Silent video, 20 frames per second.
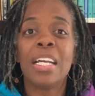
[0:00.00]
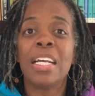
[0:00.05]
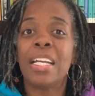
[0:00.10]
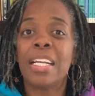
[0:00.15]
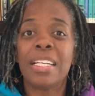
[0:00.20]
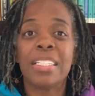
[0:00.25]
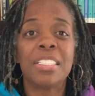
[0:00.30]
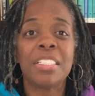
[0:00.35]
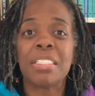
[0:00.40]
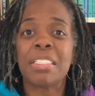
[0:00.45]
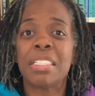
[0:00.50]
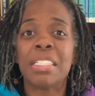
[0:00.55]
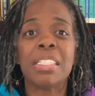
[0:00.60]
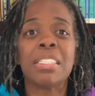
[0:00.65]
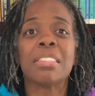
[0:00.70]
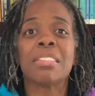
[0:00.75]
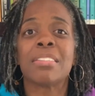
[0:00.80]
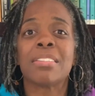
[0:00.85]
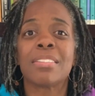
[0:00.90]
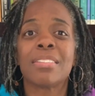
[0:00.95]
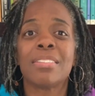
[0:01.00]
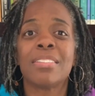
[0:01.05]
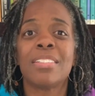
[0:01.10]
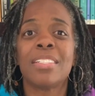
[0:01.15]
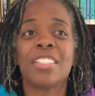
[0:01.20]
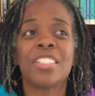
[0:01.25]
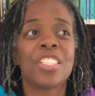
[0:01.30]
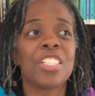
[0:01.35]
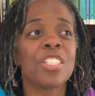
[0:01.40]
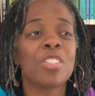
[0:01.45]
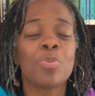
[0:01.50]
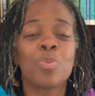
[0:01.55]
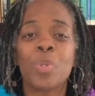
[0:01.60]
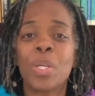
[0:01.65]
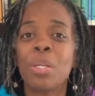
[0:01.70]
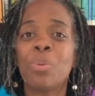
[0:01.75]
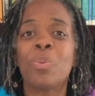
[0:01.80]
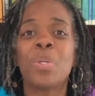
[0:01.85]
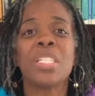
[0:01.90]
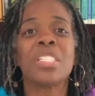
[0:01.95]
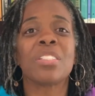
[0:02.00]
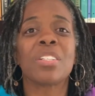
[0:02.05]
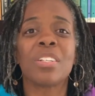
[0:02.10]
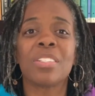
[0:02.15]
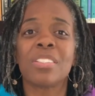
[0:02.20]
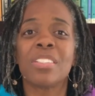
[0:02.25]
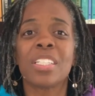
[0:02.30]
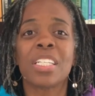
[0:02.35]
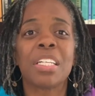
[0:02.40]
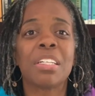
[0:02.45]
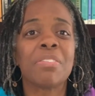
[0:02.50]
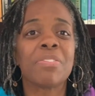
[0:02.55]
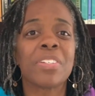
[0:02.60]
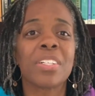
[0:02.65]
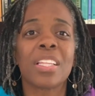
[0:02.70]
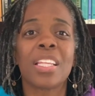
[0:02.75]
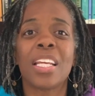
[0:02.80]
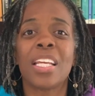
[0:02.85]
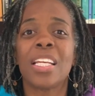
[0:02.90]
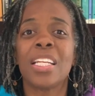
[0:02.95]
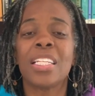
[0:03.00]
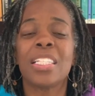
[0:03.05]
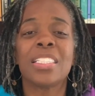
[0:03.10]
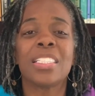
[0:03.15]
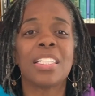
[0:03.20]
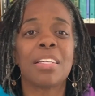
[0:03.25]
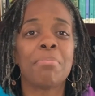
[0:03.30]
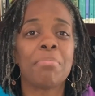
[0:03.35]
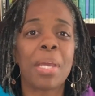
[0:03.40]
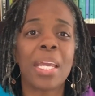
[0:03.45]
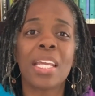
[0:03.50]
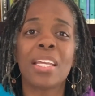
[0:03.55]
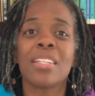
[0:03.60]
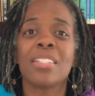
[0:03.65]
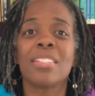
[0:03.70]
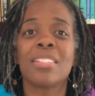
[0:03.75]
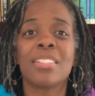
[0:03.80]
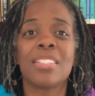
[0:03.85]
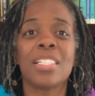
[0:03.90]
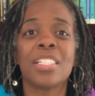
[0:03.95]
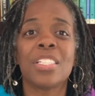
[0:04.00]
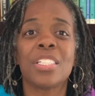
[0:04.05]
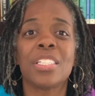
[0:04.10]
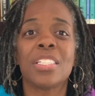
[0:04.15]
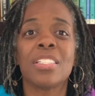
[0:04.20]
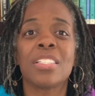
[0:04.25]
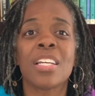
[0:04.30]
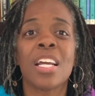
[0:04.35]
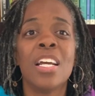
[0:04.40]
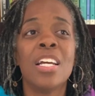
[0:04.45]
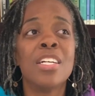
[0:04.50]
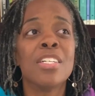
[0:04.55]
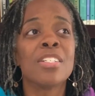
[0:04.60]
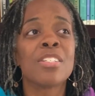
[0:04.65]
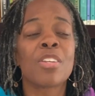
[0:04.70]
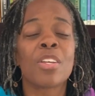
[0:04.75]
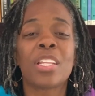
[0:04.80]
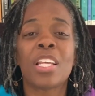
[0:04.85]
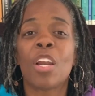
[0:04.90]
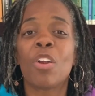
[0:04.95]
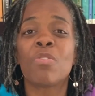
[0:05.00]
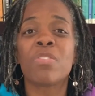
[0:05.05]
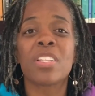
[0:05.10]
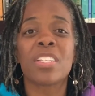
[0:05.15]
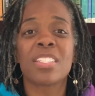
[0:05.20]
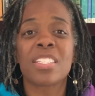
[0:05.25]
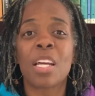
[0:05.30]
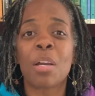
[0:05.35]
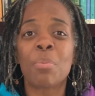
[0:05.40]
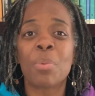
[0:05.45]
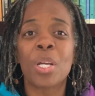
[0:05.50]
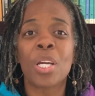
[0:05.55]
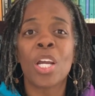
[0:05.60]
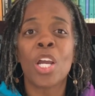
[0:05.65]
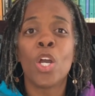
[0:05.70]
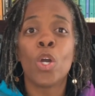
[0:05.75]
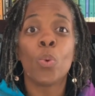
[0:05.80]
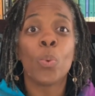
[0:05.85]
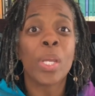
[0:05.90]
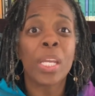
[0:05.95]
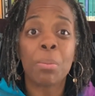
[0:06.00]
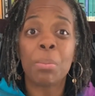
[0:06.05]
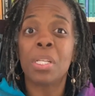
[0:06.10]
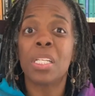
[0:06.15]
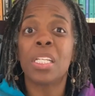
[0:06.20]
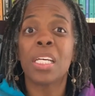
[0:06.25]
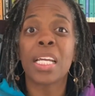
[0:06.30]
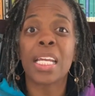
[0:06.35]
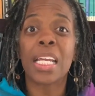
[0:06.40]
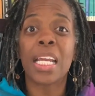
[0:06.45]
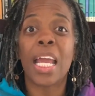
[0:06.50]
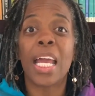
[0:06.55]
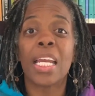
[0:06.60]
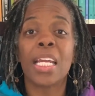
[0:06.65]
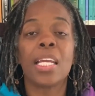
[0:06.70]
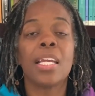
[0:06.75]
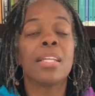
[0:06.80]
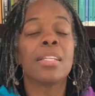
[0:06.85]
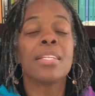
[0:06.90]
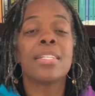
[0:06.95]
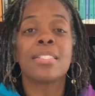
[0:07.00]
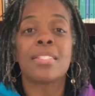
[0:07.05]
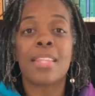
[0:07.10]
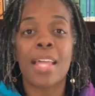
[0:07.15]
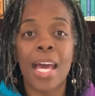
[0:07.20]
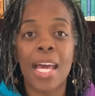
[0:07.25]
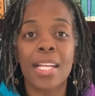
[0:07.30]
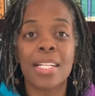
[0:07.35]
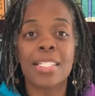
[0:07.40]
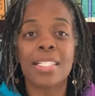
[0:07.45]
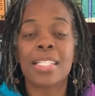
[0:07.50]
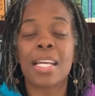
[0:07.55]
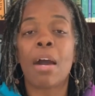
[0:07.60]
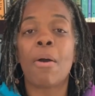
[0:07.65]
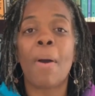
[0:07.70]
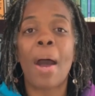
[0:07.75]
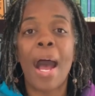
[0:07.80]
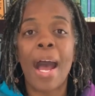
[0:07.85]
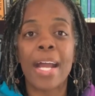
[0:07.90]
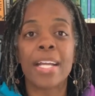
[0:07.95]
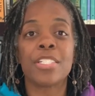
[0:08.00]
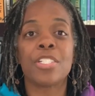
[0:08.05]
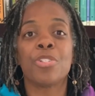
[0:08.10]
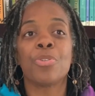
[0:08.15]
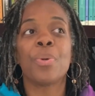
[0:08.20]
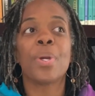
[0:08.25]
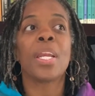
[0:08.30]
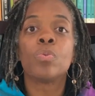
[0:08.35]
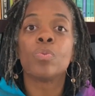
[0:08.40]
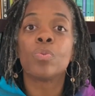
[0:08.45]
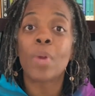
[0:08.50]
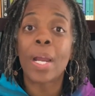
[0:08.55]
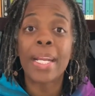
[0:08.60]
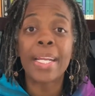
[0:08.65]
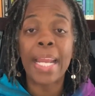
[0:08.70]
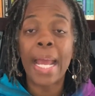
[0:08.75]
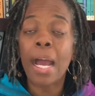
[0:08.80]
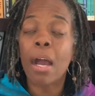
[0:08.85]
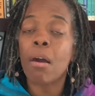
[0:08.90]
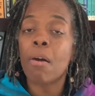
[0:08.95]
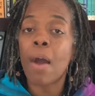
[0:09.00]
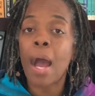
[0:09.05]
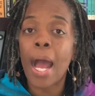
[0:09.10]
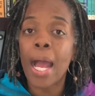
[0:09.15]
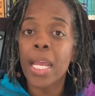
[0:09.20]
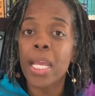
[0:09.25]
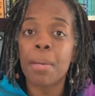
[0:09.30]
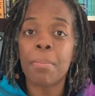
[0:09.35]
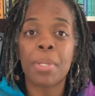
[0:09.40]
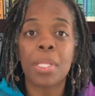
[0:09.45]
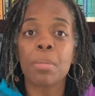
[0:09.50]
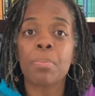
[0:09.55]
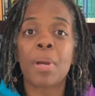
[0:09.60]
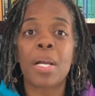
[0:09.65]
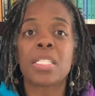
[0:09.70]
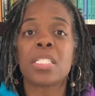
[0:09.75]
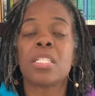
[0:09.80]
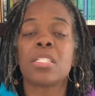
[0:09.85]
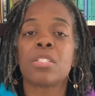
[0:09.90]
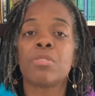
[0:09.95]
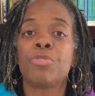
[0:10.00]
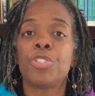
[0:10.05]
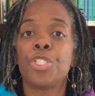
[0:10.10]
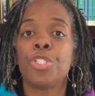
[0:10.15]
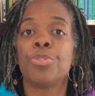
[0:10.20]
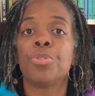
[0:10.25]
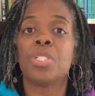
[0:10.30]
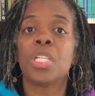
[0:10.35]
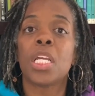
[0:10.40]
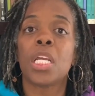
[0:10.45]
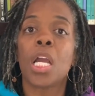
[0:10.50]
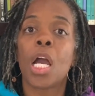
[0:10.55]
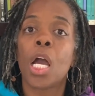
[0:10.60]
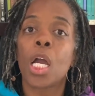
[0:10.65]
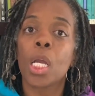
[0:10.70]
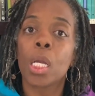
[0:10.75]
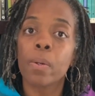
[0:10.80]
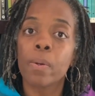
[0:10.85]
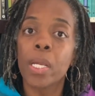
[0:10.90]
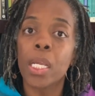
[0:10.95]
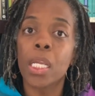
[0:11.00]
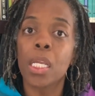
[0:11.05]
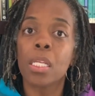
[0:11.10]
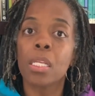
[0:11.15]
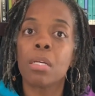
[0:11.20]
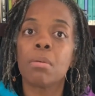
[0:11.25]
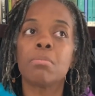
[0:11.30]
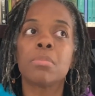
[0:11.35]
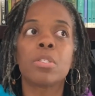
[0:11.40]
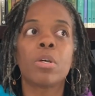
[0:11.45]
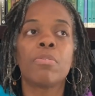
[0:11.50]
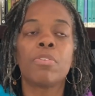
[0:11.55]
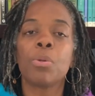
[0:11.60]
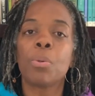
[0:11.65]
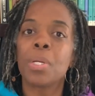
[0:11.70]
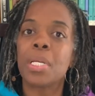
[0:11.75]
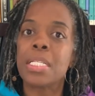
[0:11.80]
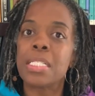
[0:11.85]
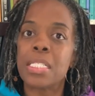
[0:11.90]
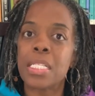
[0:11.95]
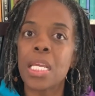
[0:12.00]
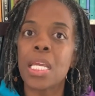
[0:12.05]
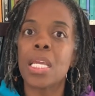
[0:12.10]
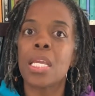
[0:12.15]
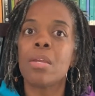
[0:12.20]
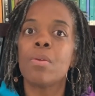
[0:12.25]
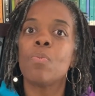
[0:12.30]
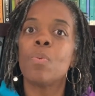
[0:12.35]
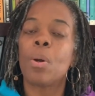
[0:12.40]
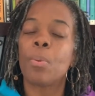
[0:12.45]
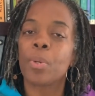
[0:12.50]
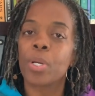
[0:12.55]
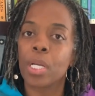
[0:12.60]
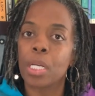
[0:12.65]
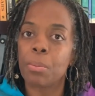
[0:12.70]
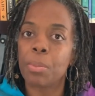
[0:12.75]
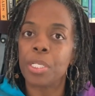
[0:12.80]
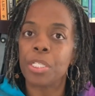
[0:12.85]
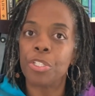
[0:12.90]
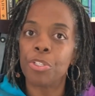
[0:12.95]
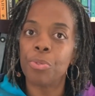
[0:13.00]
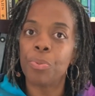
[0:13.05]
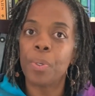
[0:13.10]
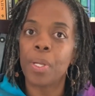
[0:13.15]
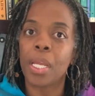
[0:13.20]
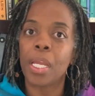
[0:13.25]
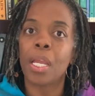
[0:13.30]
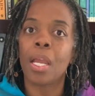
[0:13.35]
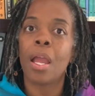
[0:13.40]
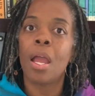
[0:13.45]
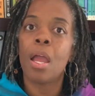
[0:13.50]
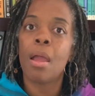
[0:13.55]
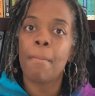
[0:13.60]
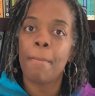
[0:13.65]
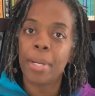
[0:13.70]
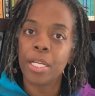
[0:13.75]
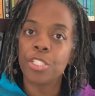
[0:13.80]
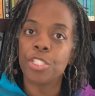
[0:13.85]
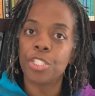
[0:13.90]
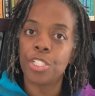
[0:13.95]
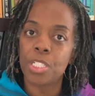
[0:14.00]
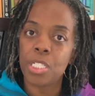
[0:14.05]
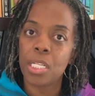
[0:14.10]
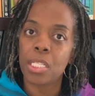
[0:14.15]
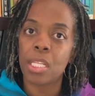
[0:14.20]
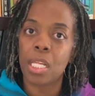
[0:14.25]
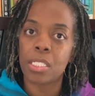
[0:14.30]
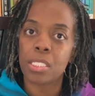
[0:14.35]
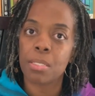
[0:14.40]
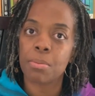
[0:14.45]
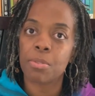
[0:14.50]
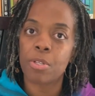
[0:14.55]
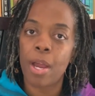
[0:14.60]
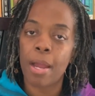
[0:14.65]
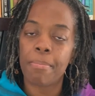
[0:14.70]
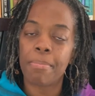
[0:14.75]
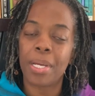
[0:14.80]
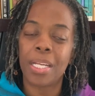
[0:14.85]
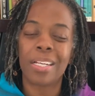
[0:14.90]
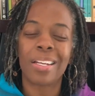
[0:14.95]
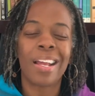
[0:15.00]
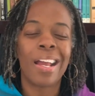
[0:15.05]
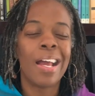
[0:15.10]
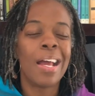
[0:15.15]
It just is. It's just when we start looking for things and making decisions so that over the summer, we can be looking at it. At least that is how I do it. Right now, I am in the process of choosing curriculum. So if you want to see what we're going to be doing, make sure you hit that subscribe button.